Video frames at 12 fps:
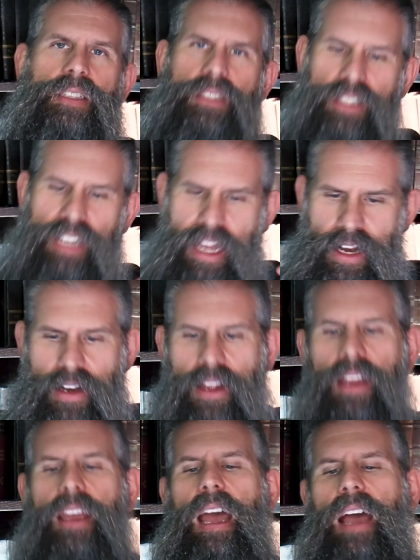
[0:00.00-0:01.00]
There's 10.
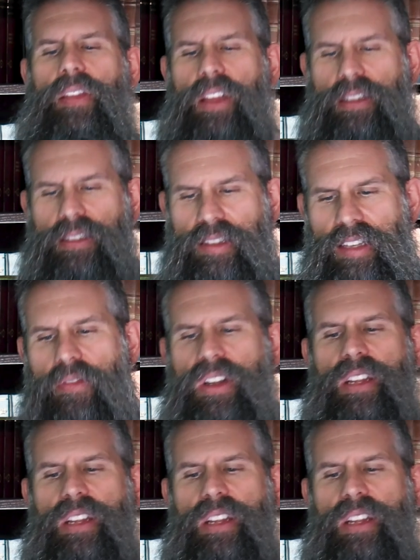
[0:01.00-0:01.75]
And then 7,